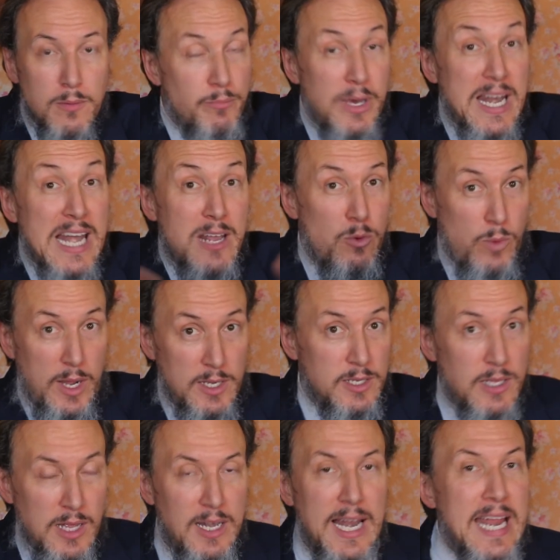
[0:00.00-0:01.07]
But
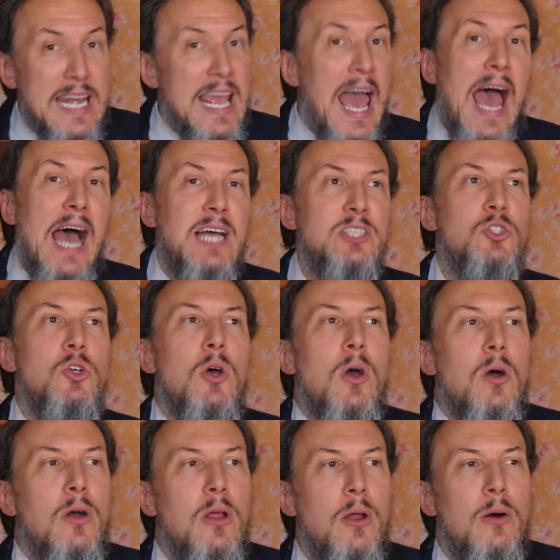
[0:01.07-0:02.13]
anyway, a lady asked,
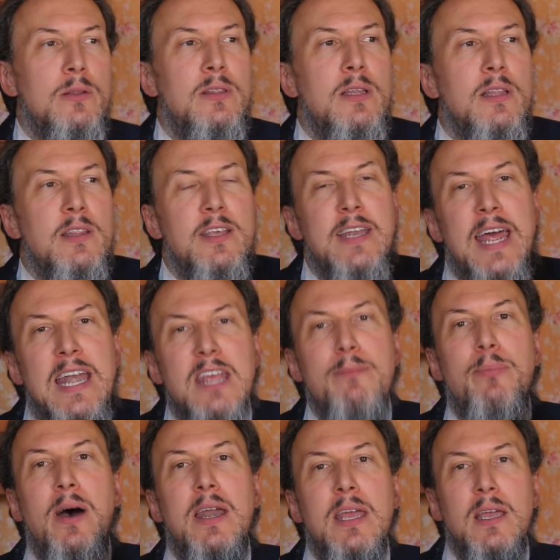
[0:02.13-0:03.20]
did
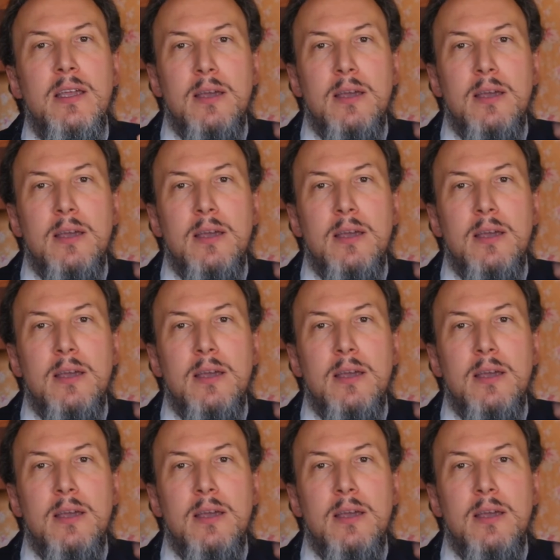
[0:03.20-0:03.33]
anybody